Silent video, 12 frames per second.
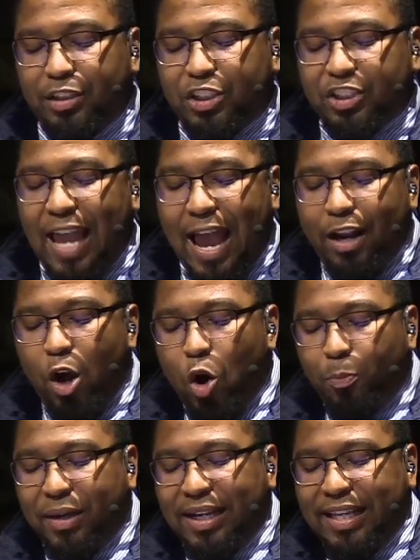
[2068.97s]

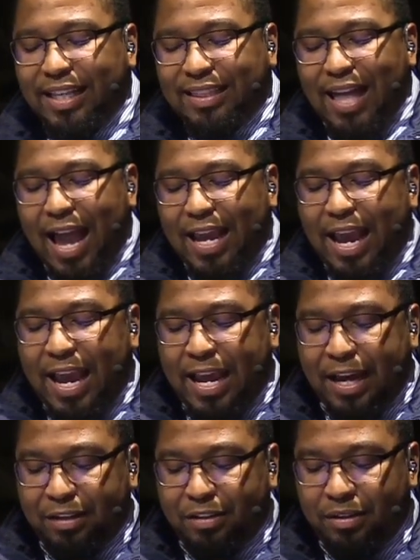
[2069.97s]
Shadowed beneath thy
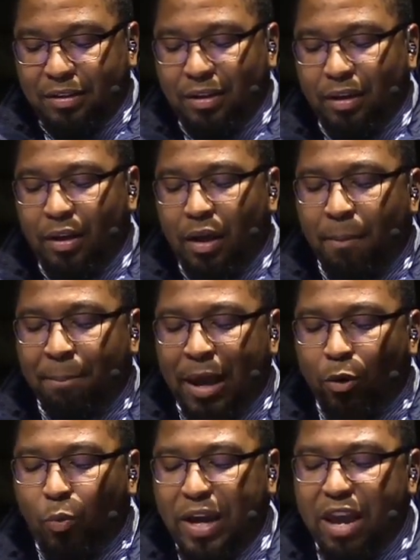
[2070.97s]
hand,
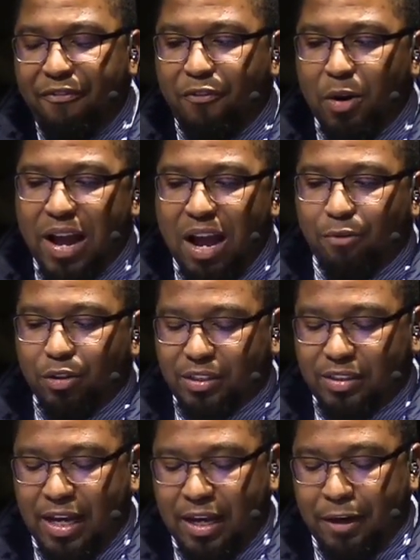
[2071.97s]
may we forever
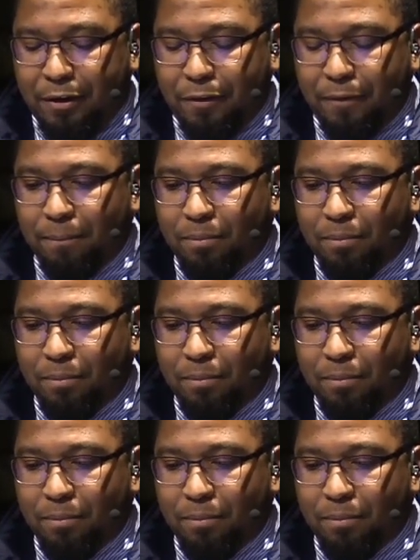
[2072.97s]
stand,